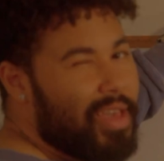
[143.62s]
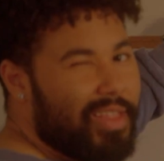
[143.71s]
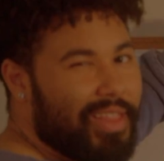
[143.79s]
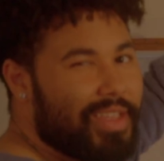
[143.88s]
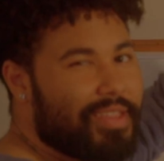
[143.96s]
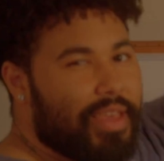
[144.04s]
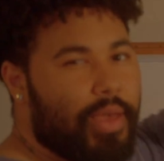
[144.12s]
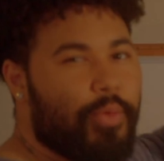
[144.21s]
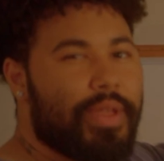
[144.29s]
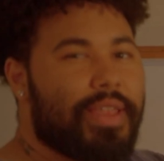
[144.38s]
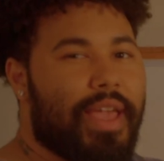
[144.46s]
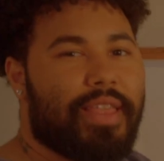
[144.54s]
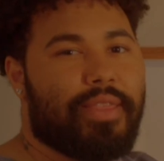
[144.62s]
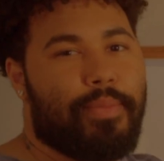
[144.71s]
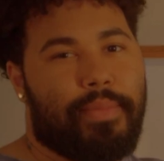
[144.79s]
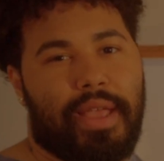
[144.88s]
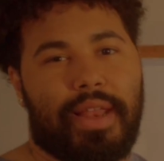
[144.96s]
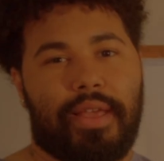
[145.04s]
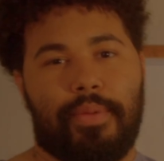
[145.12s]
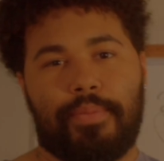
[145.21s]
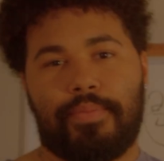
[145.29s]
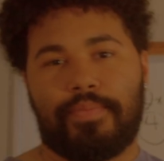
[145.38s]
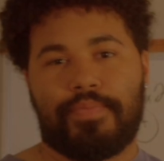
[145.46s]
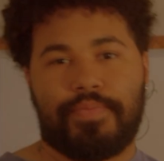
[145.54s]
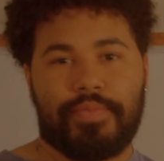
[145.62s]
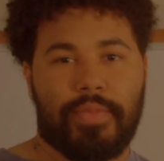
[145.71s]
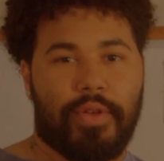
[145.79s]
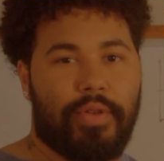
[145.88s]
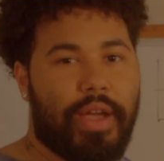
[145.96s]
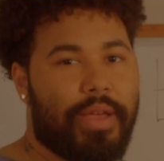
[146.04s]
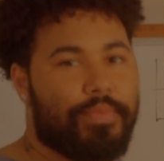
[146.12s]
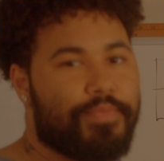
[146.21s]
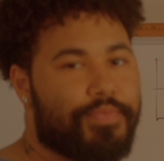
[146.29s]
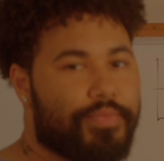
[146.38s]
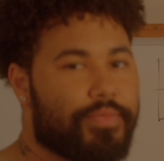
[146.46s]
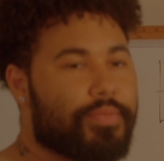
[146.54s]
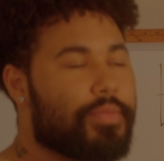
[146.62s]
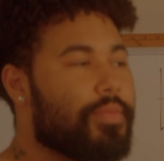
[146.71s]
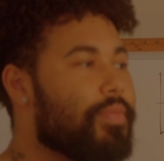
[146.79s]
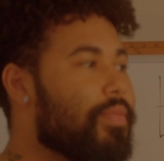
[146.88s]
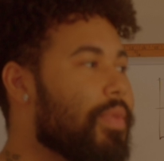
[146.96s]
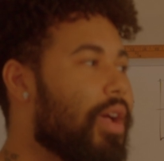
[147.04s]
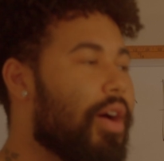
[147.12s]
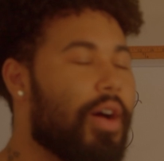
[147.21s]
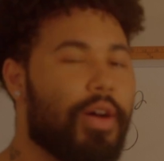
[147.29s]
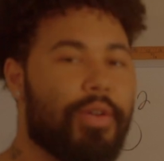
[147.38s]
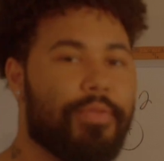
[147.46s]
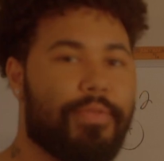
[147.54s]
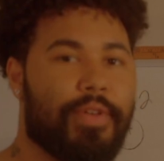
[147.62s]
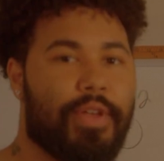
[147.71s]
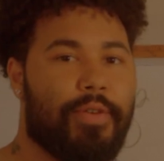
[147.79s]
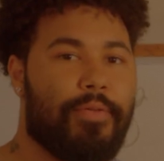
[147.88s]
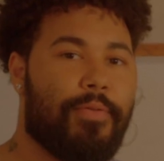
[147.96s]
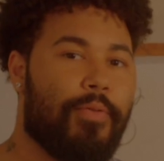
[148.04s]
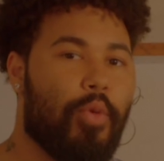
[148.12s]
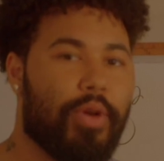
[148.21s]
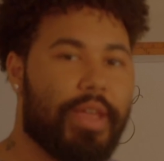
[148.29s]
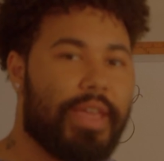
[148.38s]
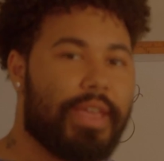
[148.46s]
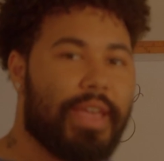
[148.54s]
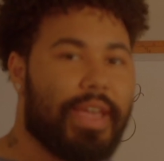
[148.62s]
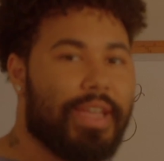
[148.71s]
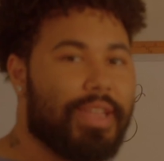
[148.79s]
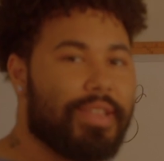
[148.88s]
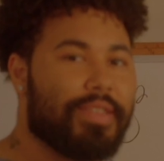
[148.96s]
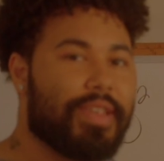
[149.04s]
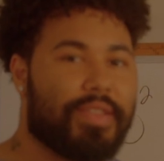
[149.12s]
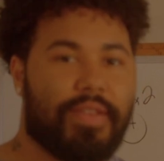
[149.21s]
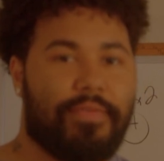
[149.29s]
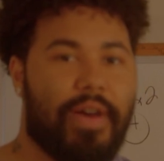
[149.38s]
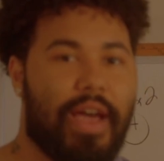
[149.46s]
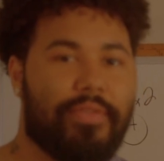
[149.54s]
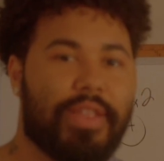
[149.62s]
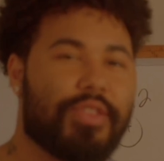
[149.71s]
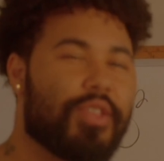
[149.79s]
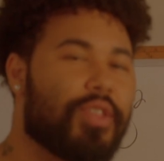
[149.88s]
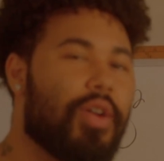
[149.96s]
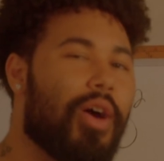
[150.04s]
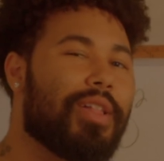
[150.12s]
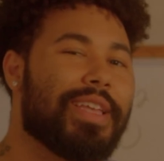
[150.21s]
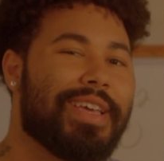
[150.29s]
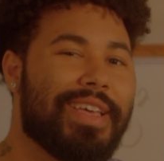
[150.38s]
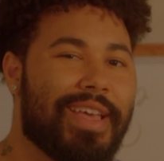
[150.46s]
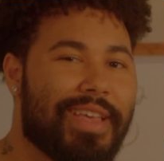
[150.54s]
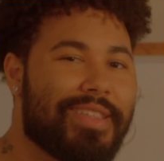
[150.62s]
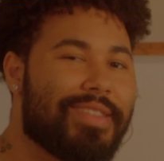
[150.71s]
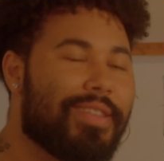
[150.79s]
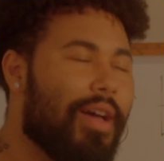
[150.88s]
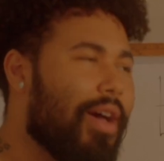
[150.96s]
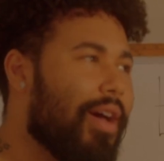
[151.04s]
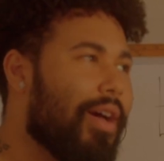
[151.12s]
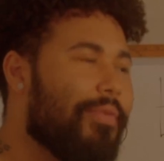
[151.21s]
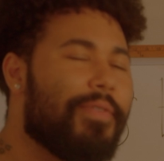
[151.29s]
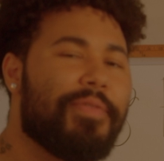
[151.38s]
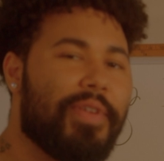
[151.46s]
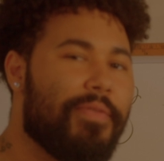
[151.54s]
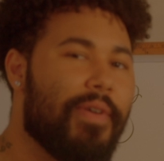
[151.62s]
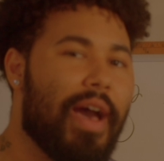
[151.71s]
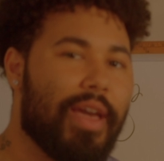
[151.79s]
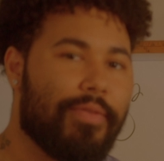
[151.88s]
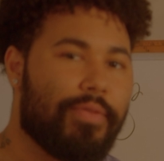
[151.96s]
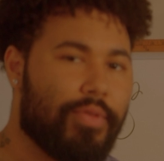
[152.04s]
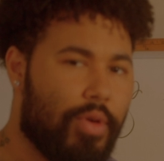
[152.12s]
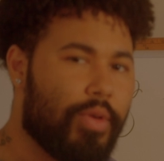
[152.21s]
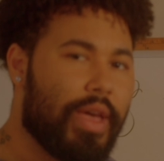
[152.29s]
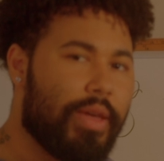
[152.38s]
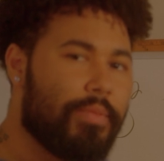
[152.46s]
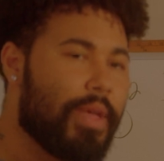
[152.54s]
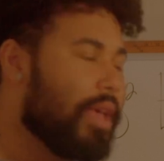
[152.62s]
let's say we take the medium, right, of 40 and 65. Let's just call it 55, okay?